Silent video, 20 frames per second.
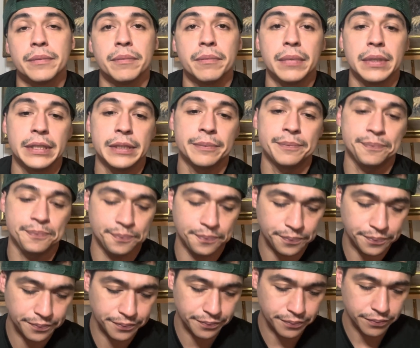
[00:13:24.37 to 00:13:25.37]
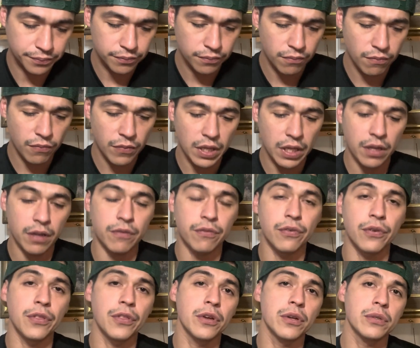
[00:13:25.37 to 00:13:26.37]
But
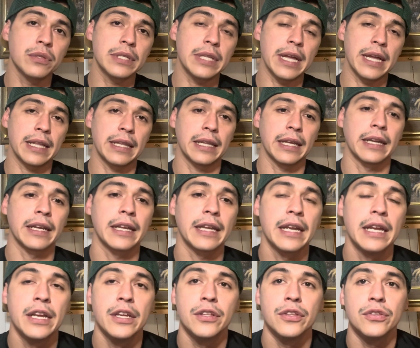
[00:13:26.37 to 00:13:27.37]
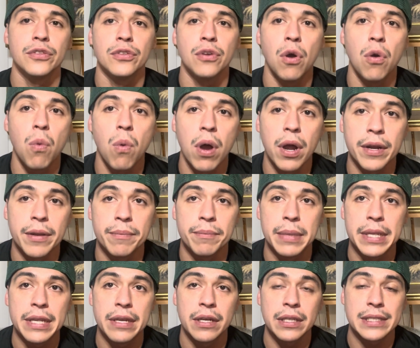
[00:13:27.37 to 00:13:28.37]
for those that like don't want to
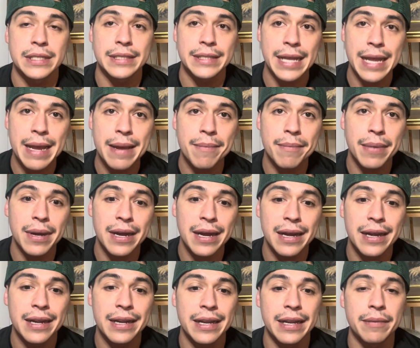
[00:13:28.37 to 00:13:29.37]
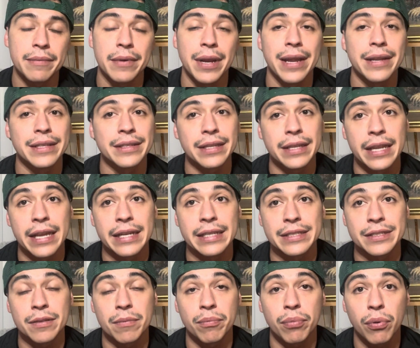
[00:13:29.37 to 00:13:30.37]
be on standby and getting
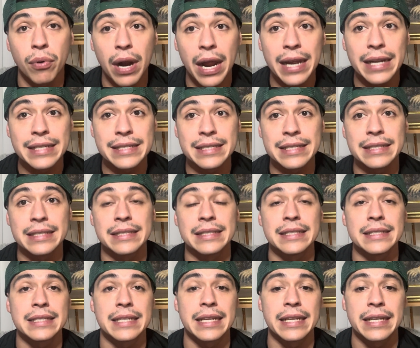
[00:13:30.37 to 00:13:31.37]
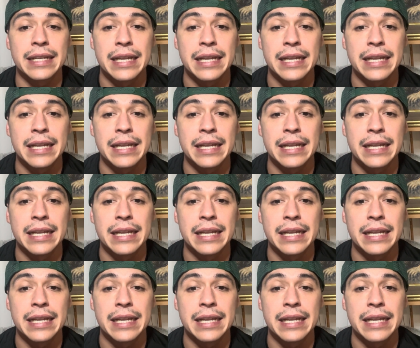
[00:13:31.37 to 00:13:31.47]
surprises